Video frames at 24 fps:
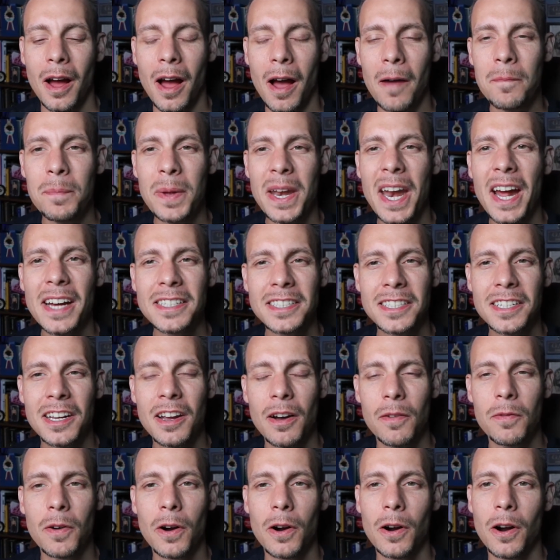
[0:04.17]
I've been asked to
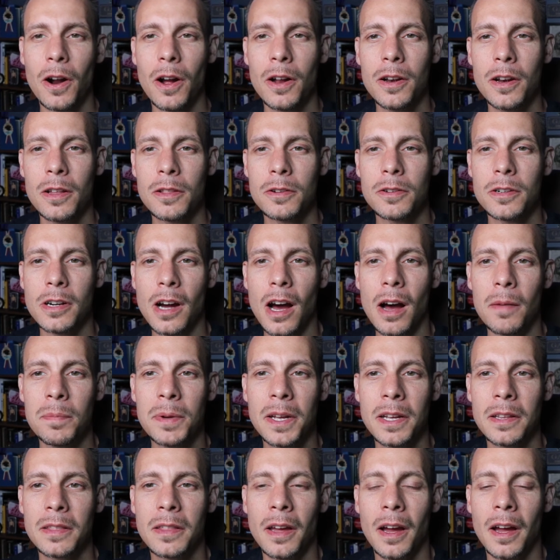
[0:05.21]
cover another
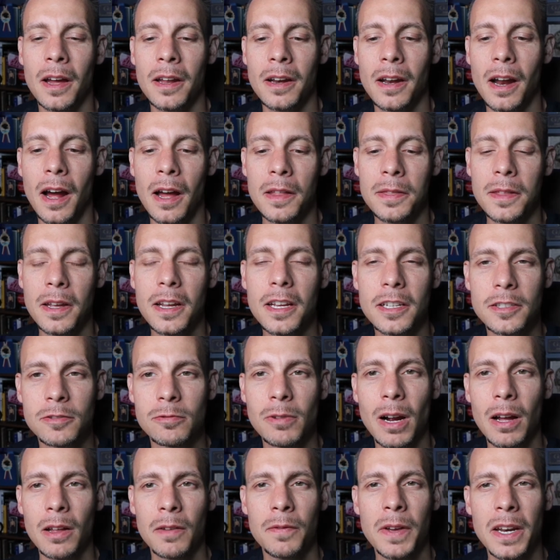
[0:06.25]
topic that I think is
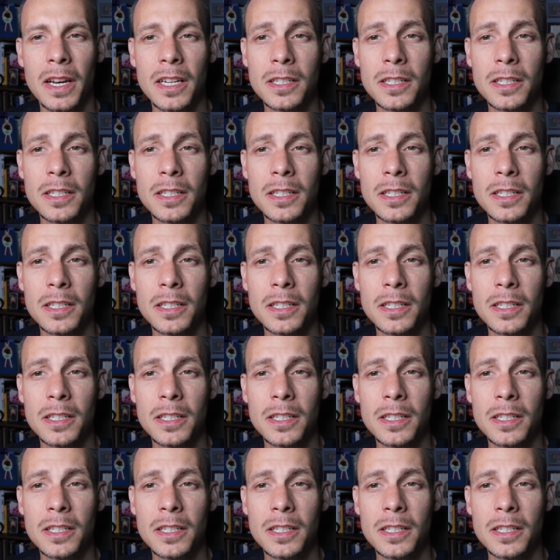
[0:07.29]
relevant.